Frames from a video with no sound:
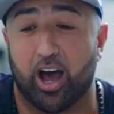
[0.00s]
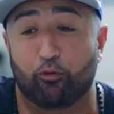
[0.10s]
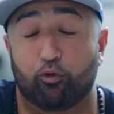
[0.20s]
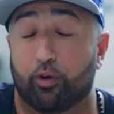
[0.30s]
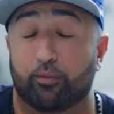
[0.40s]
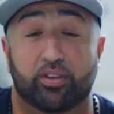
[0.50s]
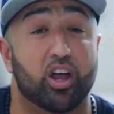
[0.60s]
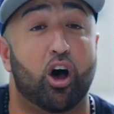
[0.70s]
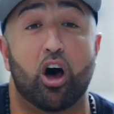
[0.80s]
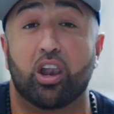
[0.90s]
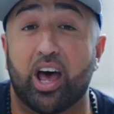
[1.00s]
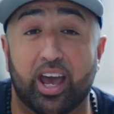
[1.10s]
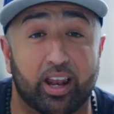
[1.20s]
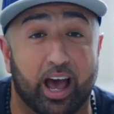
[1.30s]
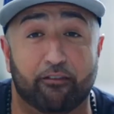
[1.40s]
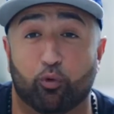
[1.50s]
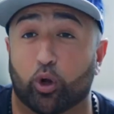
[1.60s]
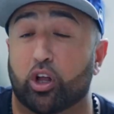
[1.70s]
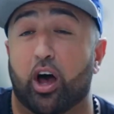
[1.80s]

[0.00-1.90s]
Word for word: I've done online. I've worked.